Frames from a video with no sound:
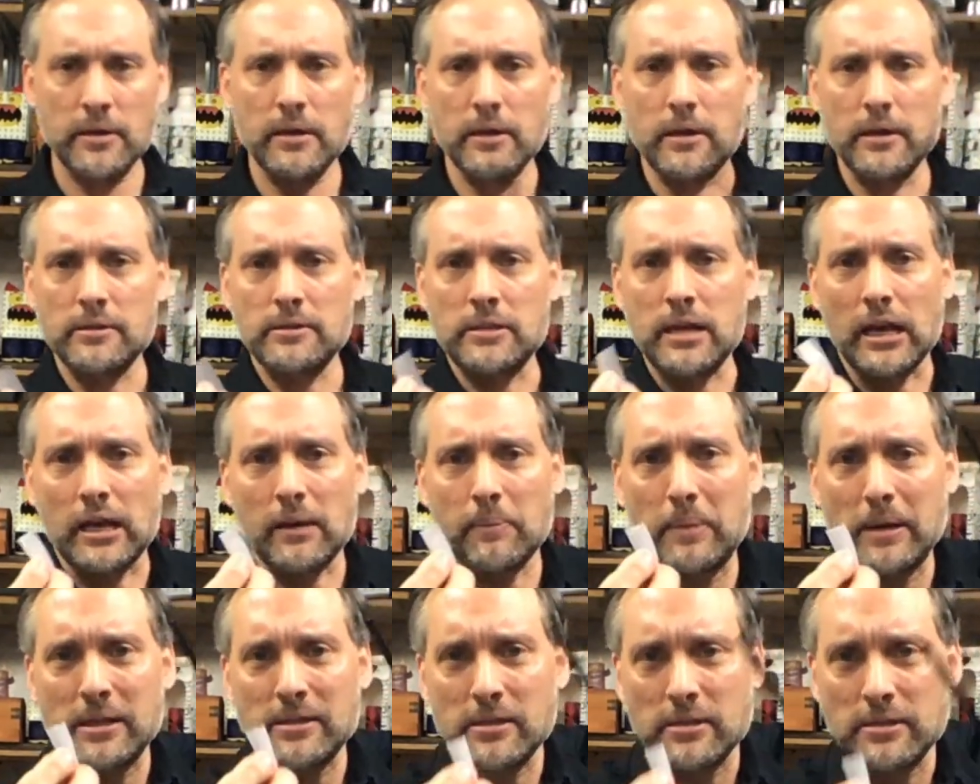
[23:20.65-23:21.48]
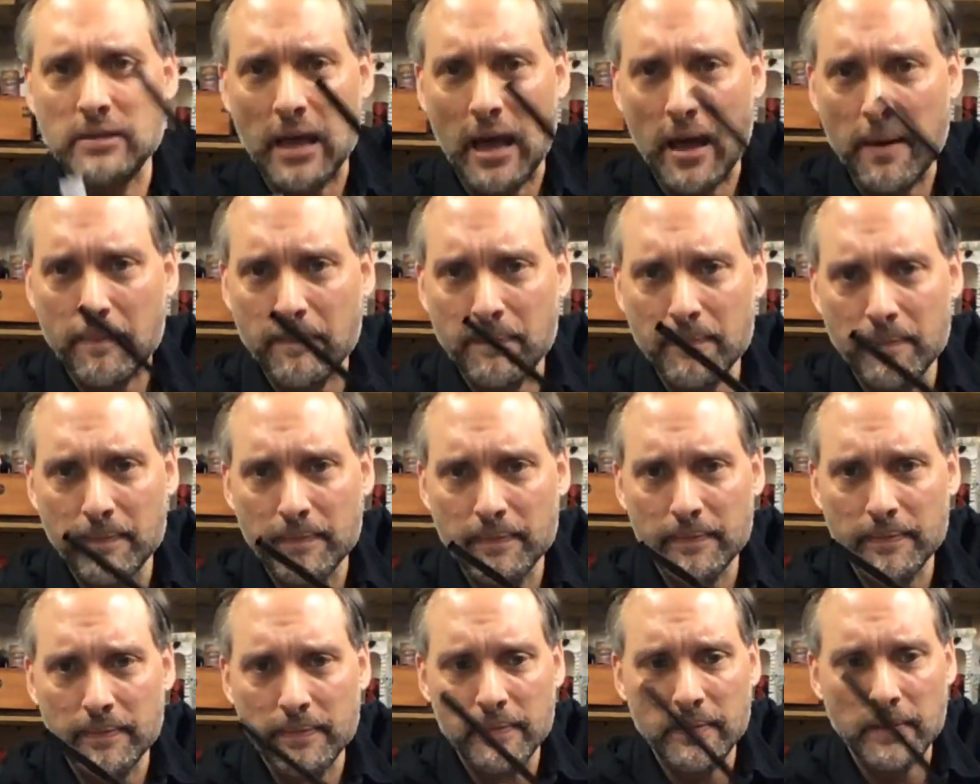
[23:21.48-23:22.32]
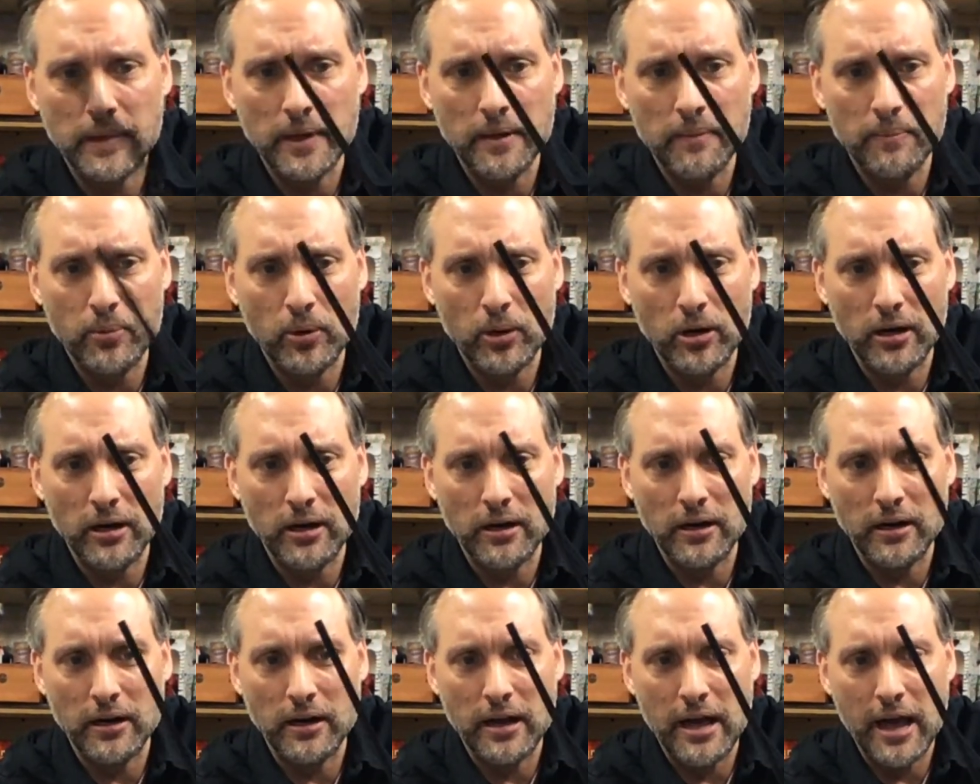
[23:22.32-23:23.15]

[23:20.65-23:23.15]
is take a piece of tape and put it in an